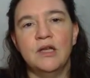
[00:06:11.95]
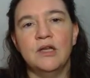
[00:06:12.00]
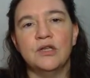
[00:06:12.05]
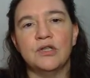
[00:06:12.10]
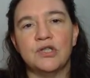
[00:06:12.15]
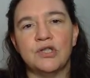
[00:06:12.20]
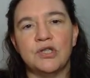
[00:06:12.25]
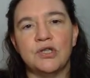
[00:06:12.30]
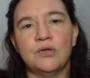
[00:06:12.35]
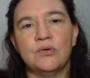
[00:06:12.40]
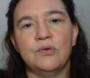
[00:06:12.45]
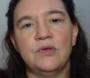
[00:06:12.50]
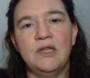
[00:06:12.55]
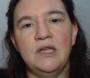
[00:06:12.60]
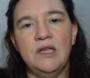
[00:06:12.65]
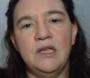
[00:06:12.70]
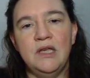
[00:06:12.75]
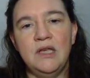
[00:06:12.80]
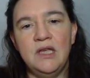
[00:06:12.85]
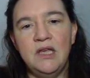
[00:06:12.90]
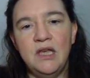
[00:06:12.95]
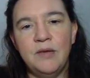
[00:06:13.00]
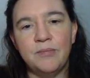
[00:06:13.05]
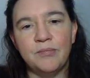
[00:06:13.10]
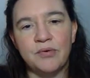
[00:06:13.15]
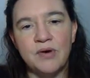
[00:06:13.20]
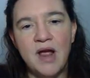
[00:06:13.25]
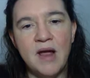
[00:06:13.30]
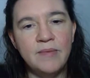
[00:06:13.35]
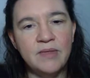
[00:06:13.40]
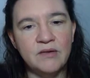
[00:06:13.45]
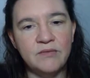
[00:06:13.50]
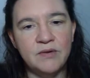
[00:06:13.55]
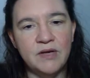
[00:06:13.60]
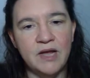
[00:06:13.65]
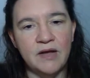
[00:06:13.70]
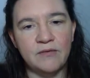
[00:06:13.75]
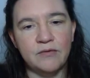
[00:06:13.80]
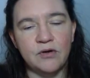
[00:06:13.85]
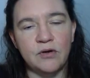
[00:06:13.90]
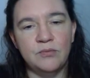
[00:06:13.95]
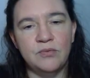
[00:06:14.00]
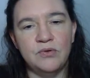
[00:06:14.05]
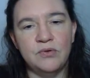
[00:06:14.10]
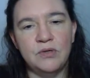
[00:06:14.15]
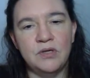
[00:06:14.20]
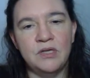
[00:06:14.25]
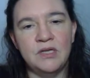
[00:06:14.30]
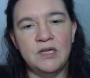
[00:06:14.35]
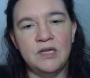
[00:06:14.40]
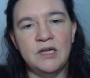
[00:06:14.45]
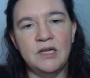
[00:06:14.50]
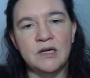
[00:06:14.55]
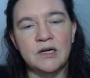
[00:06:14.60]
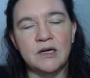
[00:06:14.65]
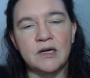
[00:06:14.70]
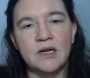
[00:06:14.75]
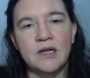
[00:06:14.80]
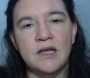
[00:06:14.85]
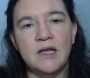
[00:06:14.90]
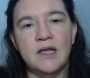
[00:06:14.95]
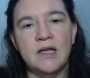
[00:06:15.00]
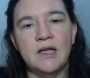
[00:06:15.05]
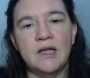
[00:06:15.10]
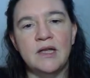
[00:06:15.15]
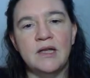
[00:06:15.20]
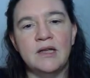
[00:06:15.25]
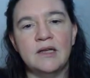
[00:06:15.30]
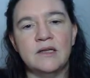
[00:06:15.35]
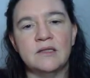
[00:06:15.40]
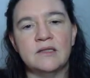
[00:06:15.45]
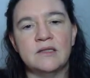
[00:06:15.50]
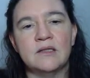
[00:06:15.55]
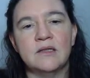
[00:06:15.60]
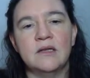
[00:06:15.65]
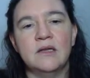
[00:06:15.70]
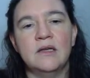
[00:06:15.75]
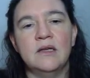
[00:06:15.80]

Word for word: So the e prime that we have computed here is